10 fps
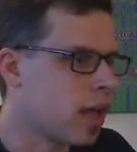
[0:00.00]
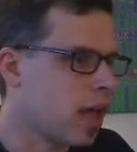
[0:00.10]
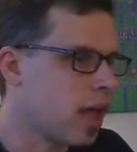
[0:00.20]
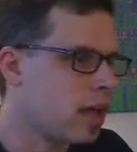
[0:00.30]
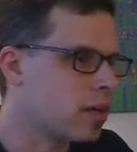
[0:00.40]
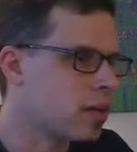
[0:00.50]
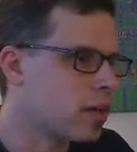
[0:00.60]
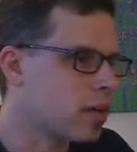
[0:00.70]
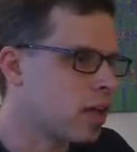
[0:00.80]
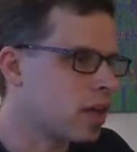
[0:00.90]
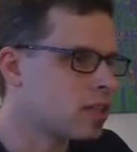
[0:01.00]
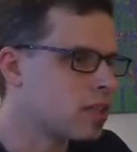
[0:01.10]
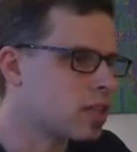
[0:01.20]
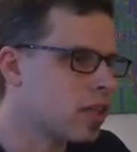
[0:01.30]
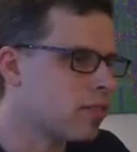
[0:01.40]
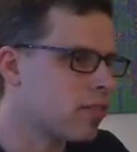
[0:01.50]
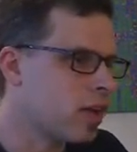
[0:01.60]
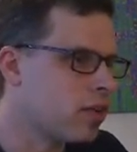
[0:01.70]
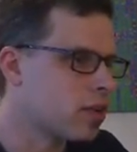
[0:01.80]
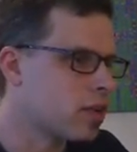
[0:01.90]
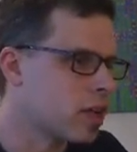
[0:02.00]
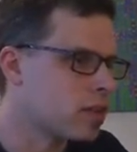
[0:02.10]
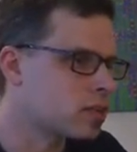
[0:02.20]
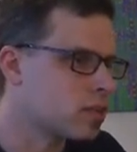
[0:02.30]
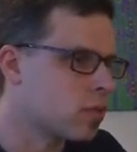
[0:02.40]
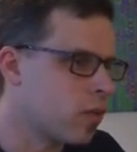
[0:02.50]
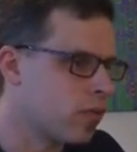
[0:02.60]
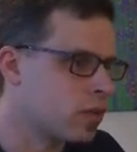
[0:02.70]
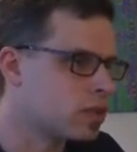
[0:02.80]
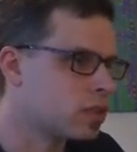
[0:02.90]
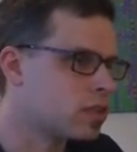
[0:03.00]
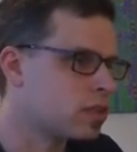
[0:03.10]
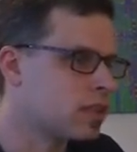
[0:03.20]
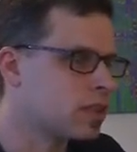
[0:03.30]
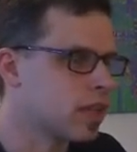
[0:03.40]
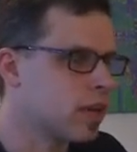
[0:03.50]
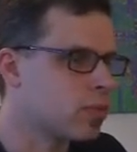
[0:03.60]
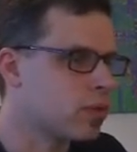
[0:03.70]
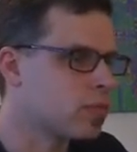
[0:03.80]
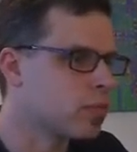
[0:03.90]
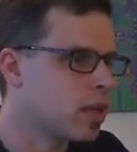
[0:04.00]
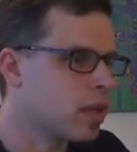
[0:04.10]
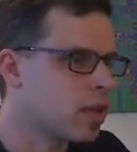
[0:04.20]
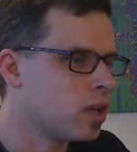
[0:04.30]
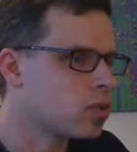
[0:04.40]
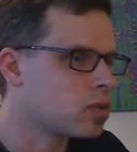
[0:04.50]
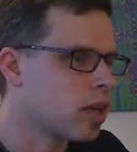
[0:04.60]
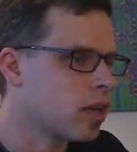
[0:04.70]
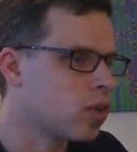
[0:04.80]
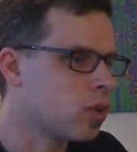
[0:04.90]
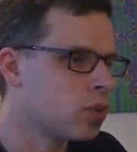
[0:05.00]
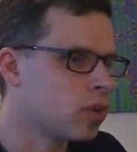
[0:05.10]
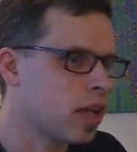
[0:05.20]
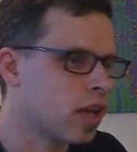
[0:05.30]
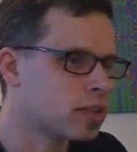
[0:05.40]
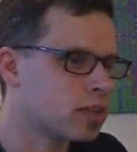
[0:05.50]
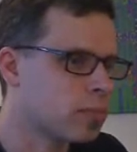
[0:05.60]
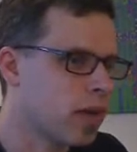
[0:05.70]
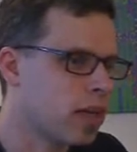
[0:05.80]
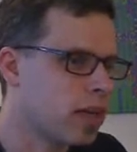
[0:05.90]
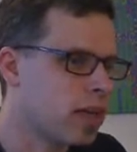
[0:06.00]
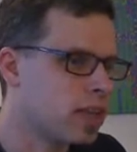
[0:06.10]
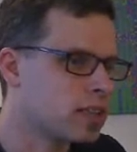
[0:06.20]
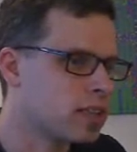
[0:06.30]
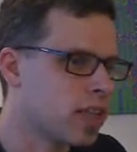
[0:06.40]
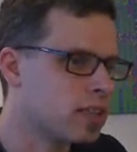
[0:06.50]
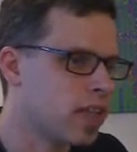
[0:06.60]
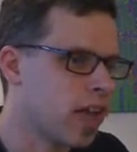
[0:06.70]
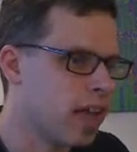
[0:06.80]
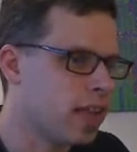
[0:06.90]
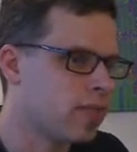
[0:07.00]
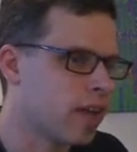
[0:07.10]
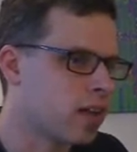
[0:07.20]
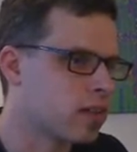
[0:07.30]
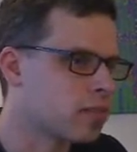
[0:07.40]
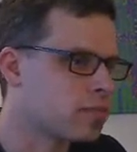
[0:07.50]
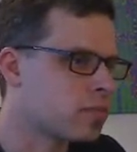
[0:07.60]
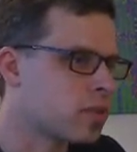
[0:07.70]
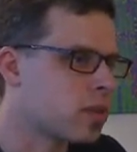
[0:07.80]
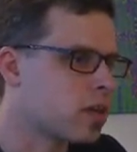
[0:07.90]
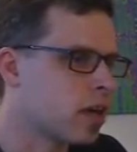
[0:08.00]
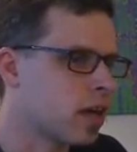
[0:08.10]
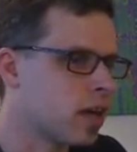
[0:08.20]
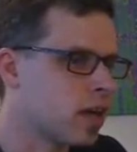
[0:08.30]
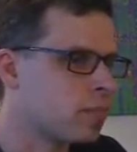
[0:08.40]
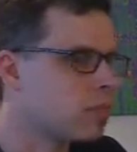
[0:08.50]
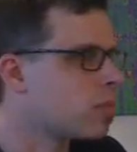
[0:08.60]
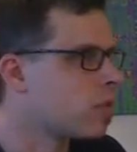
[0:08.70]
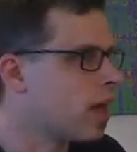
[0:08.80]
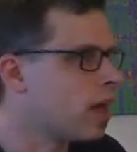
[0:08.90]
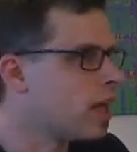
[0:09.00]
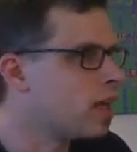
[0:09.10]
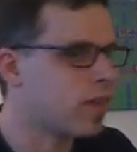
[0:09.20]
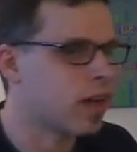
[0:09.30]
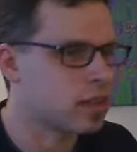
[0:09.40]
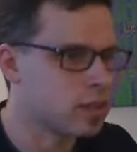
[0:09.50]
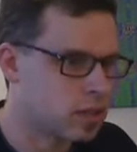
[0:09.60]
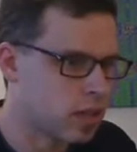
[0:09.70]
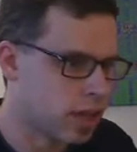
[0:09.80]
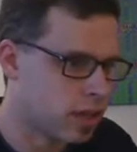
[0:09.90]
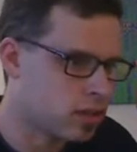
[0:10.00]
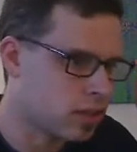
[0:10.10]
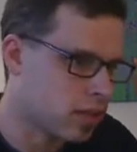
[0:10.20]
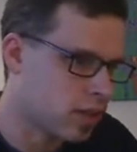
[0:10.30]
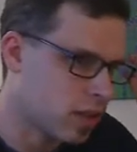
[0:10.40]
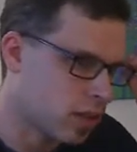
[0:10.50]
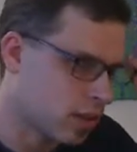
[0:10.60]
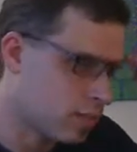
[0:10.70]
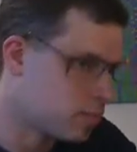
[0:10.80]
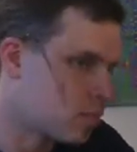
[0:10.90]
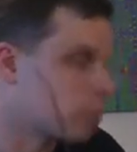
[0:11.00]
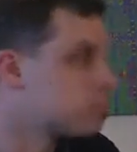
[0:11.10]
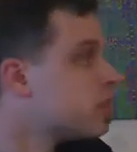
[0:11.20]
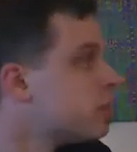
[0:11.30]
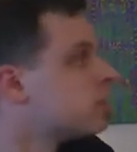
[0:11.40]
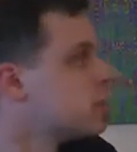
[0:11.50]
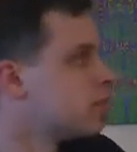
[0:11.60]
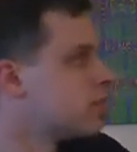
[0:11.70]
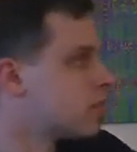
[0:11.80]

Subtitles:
And essentially a value class, of which this is an example, looks like a normal class, but it extends any val. And any val is like generally the primitive